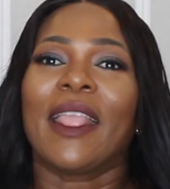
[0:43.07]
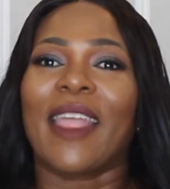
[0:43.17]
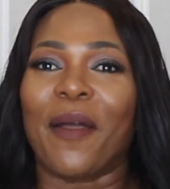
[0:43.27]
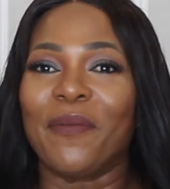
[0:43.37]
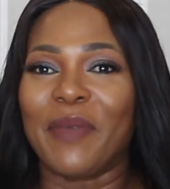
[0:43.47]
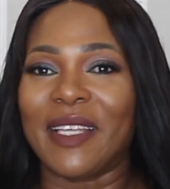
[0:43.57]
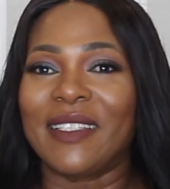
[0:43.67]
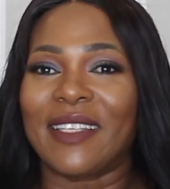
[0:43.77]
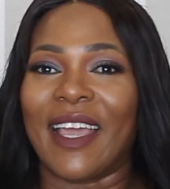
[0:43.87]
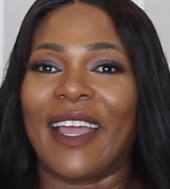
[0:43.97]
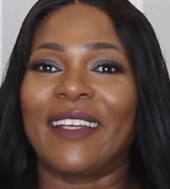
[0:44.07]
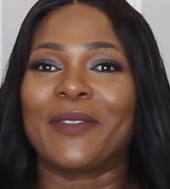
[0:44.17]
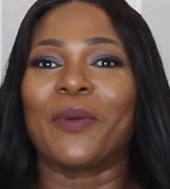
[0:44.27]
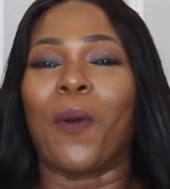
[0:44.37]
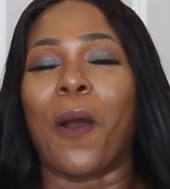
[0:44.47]
That being
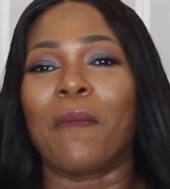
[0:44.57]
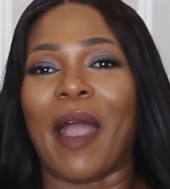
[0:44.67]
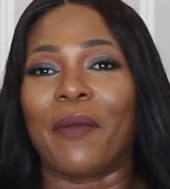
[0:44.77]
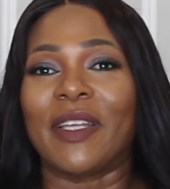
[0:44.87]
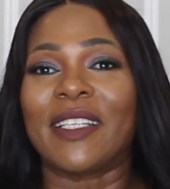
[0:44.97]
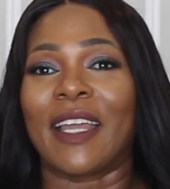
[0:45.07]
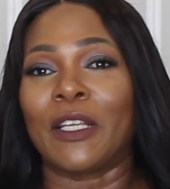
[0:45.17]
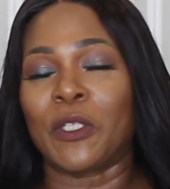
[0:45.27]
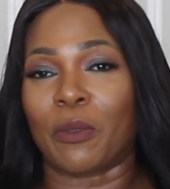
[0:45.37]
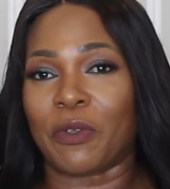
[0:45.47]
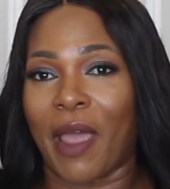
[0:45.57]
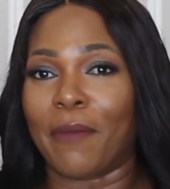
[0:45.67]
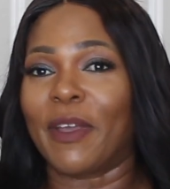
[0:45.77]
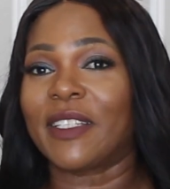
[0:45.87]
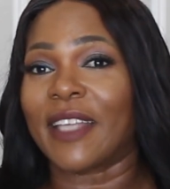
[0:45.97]
said, to all my returning
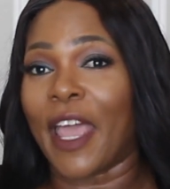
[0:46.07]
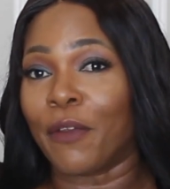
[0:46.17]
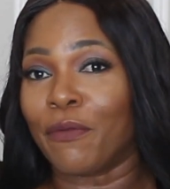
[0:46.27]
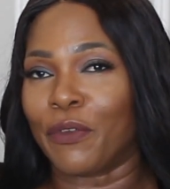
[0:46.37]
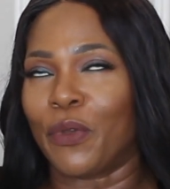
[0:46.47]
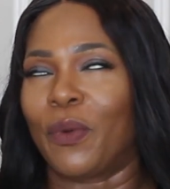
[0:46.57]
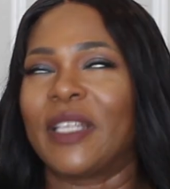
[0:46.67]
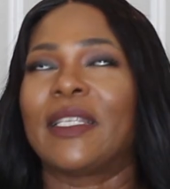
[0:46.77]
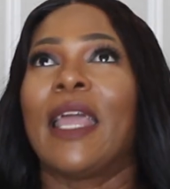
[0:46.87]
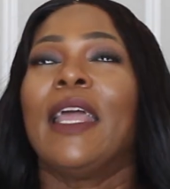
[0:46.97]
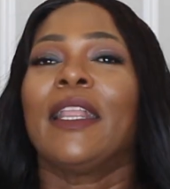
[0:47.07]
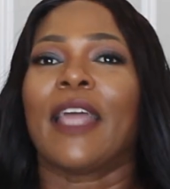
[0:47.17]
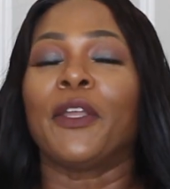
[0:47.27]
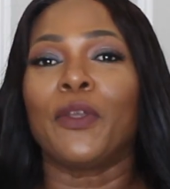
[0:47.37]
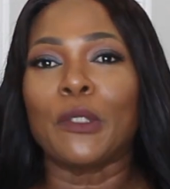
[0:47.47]
subscribers and viewers,
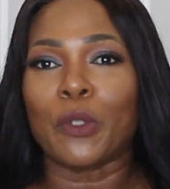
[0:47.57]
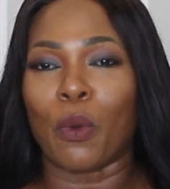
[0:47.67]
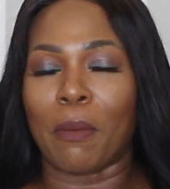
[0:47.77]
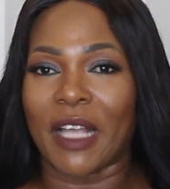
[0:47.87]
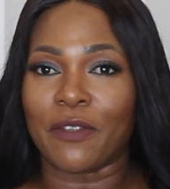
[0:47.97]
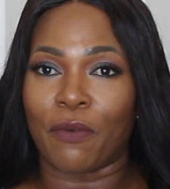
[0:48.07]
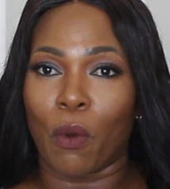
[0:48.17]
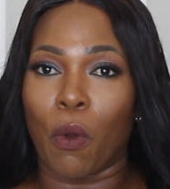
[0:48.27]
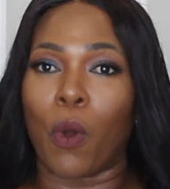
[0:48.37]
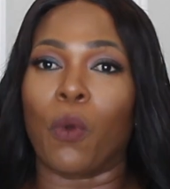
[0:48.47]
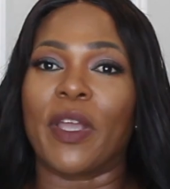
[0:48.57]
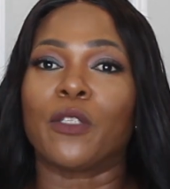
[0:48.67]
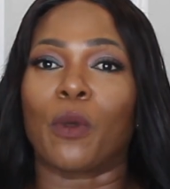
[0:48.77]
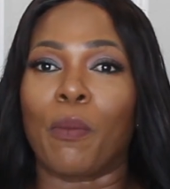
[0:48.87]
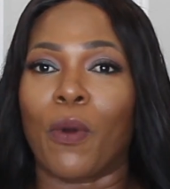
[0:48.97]
thank you so much for
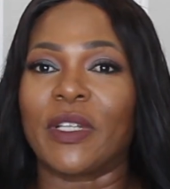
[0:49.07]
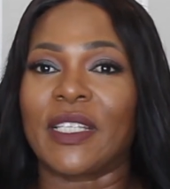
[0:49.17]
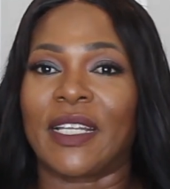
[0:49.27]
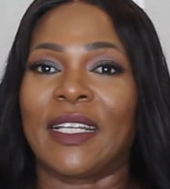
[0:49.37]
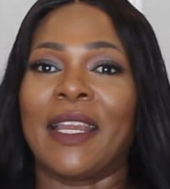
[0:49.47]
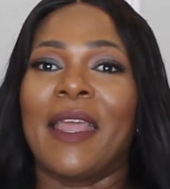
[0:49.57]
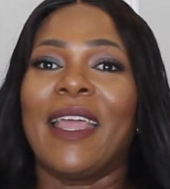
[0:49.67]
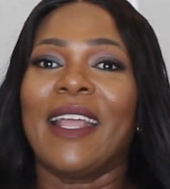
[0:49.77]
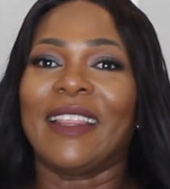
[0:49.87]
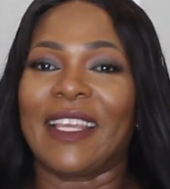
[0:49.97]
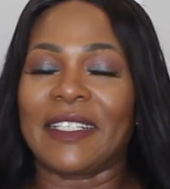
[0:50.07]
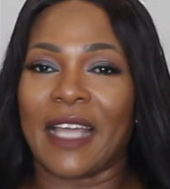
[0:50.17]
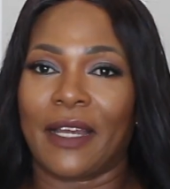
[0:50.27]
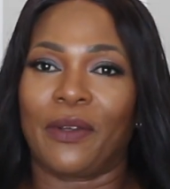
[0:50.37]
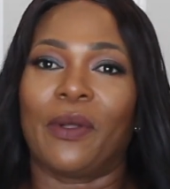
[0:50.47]
always supporting the
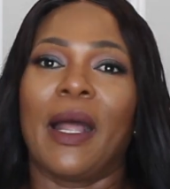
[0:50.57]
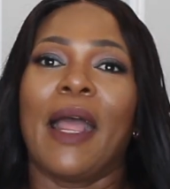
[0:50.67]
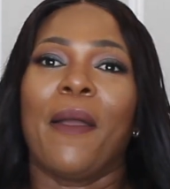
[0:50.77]
channel.